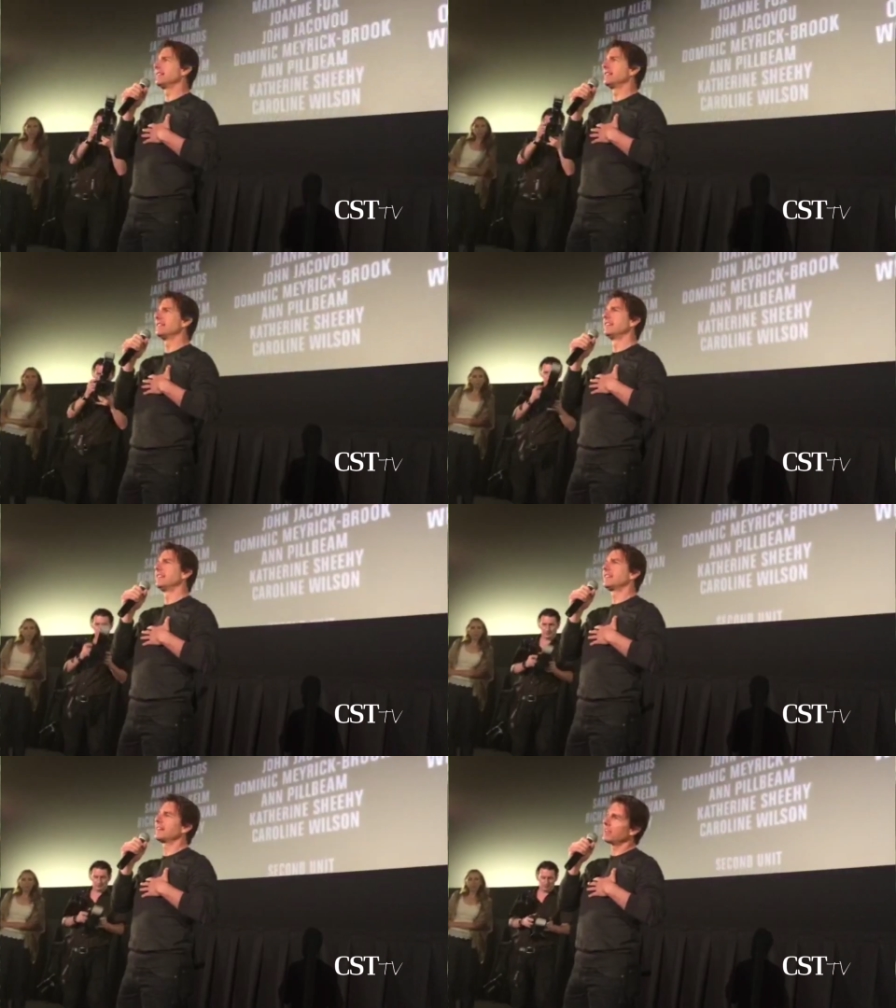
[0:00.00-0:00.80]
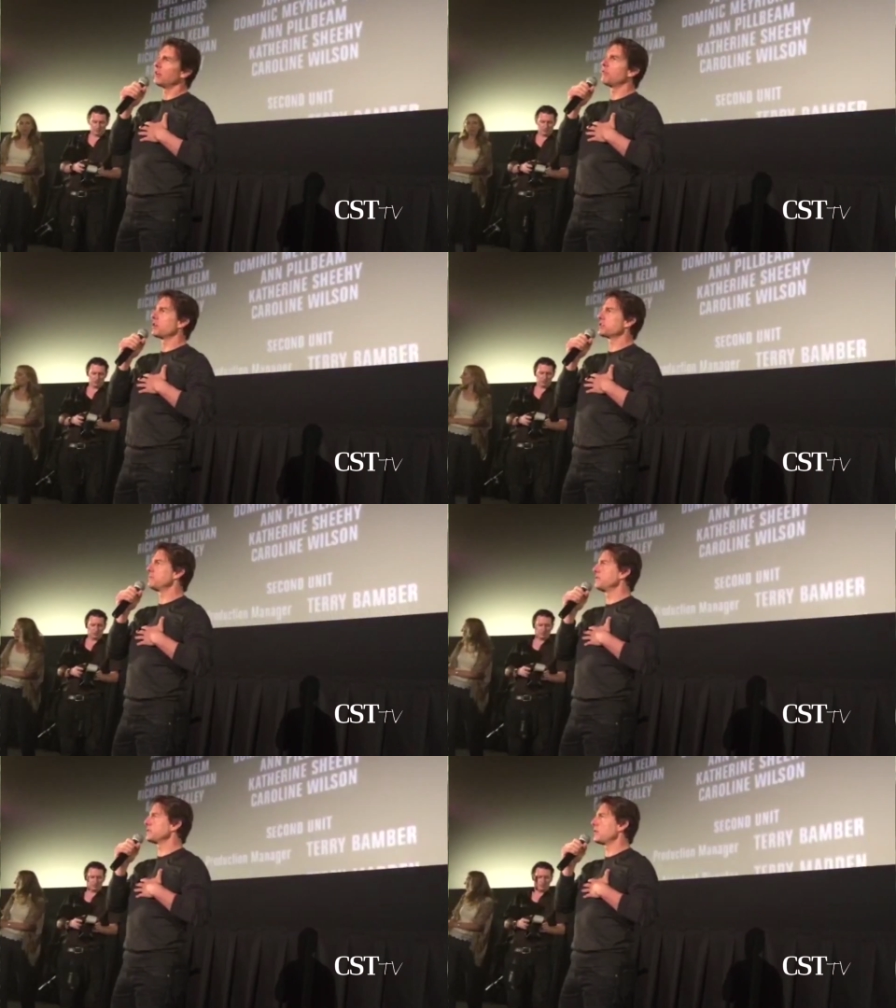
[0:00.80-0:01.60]
of a movie, stay in your
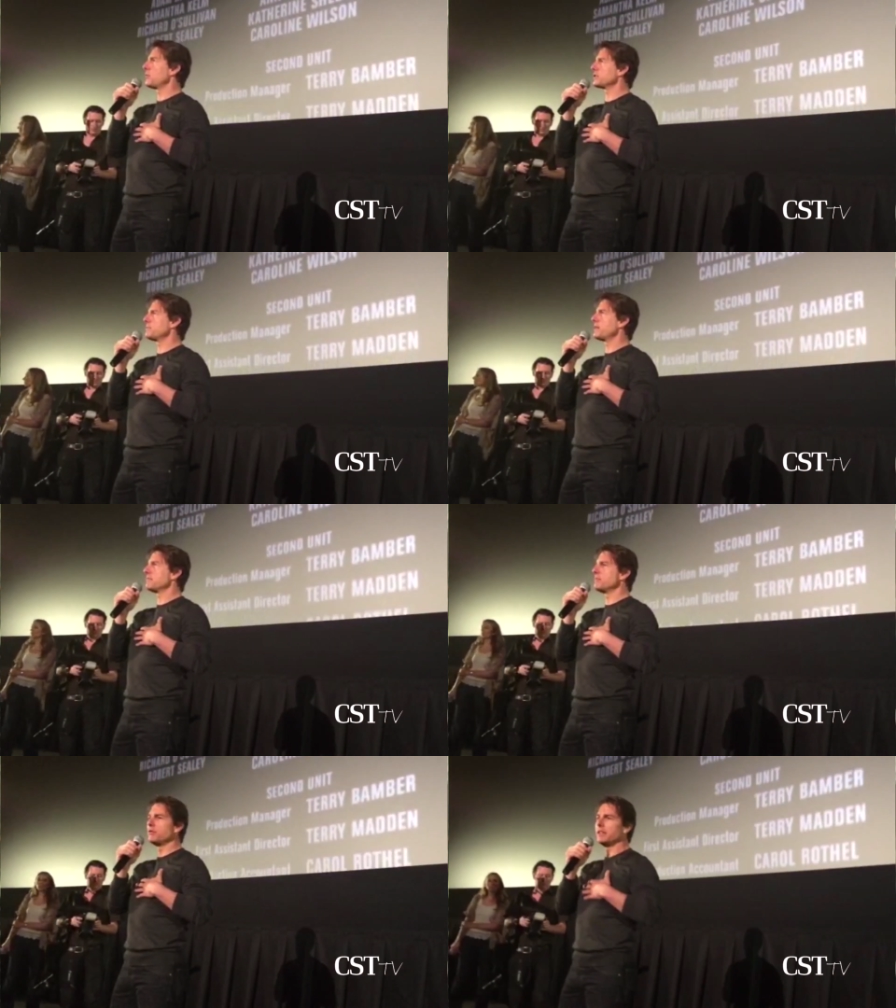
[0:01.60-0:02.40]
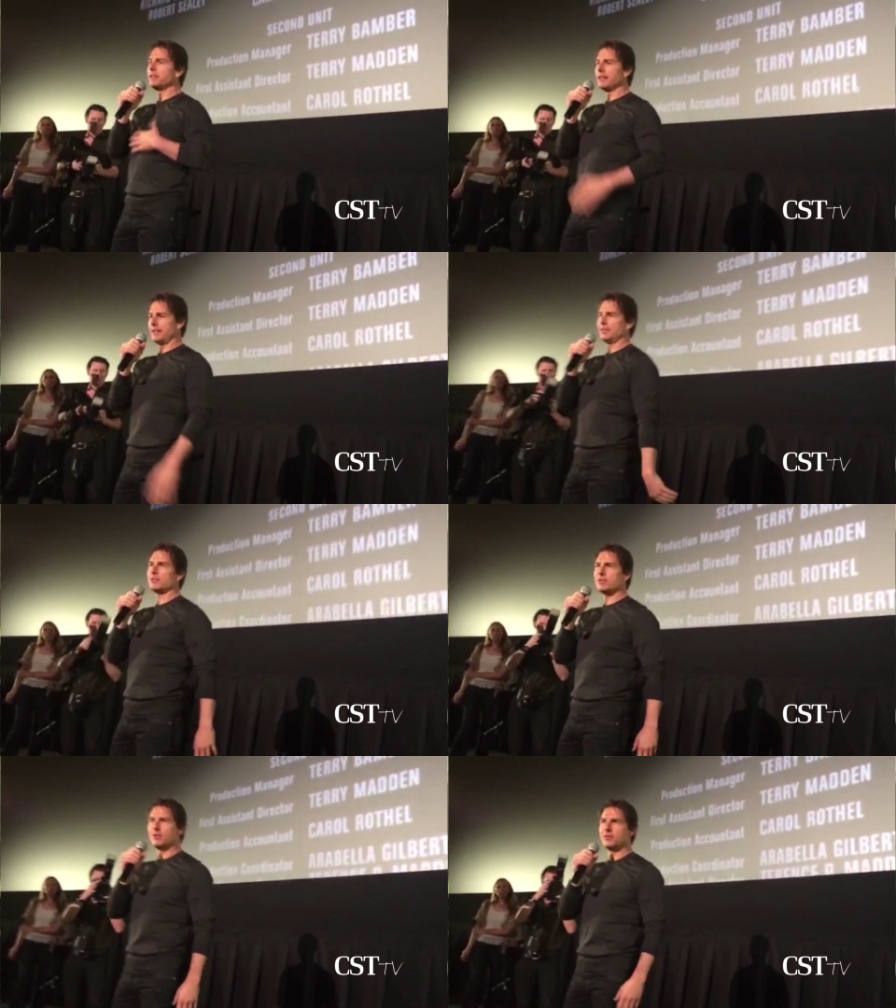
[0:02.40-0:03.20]
seat through the closing credits
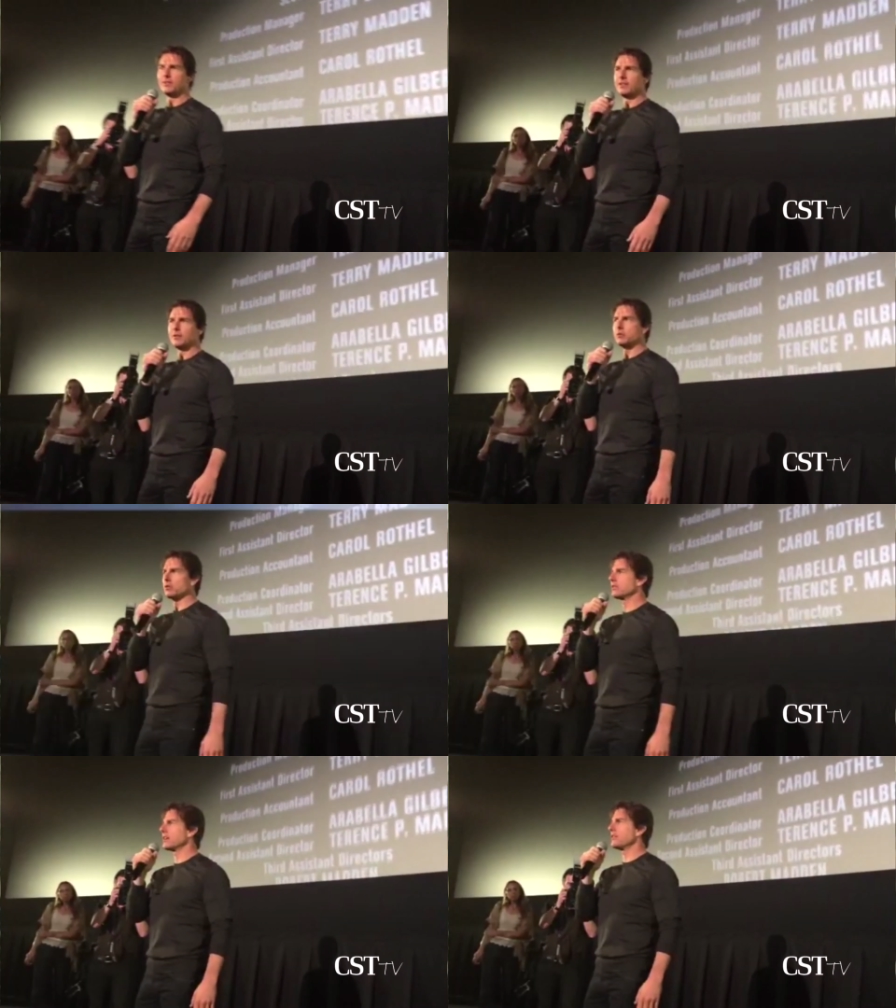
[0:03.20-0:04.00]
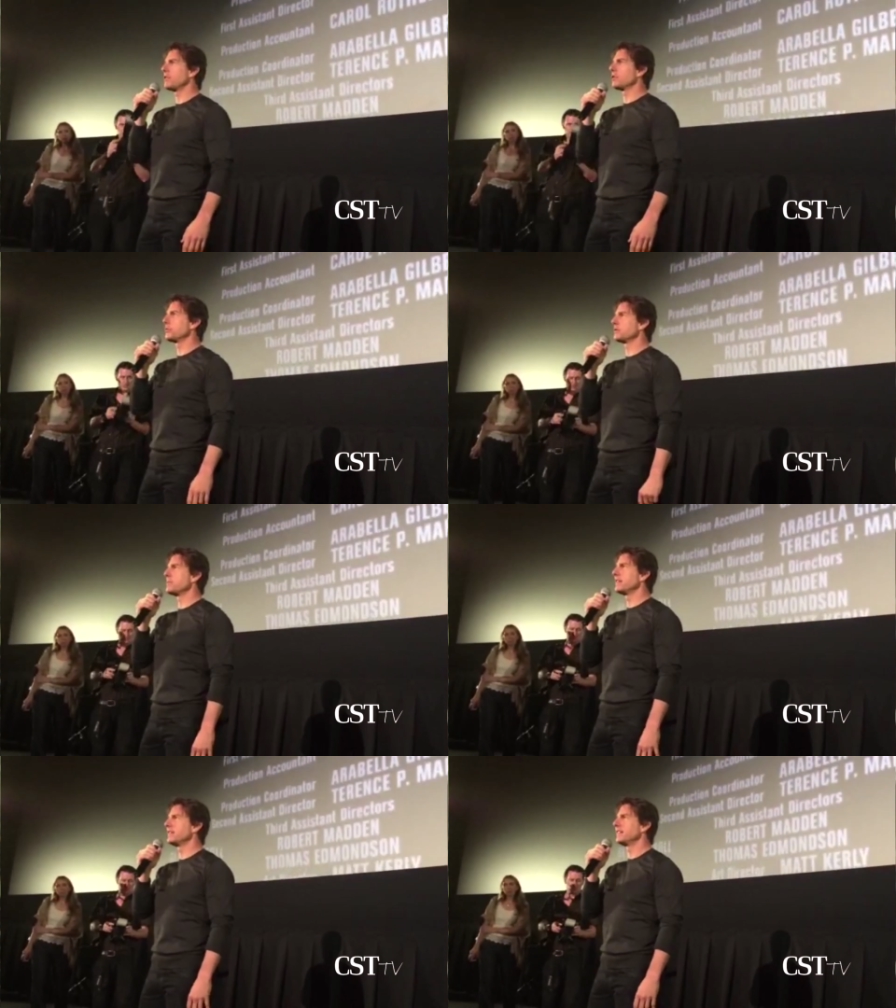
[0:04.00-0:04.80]
just in case. Would y'all take a photo with me?